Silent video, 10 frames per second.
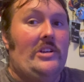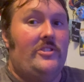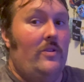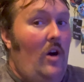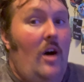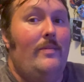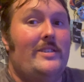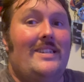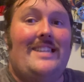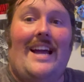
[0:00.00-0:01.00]
So
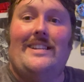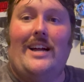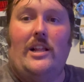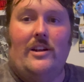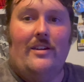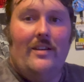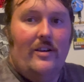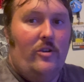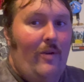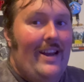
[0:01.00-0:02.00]
almost a $10
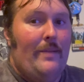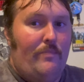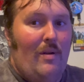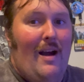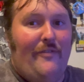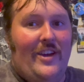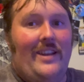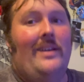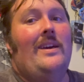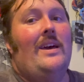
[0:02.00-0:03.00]
credit profit
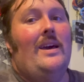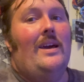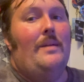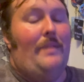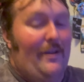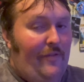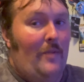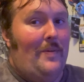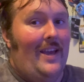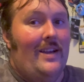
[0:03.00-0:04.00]
by
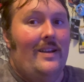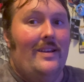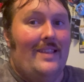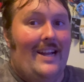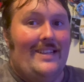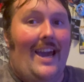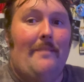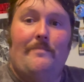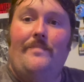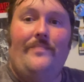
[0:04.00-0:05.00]
flipping that game.